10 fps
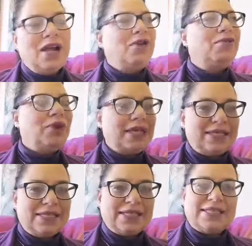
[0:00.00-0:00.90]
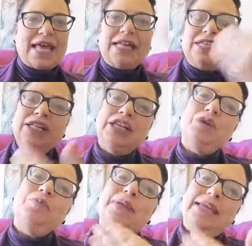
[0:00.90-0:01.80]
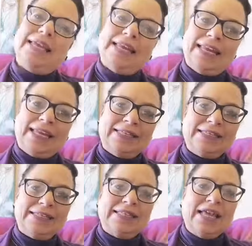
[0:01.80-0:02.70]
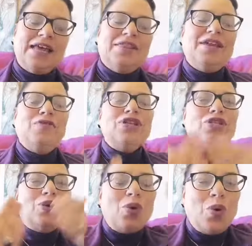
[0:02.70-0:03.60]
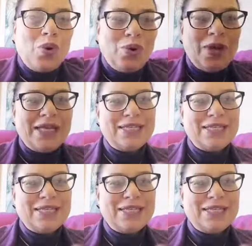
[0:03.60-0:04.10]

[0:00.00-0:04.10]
risks and new beginnings. there is always